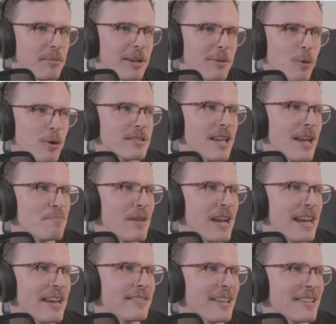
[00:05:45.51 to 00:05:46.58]
what does that
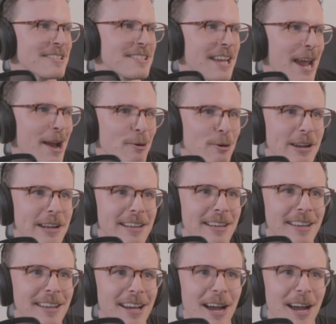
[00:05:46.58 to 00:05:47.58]
mean? That's scary. I'm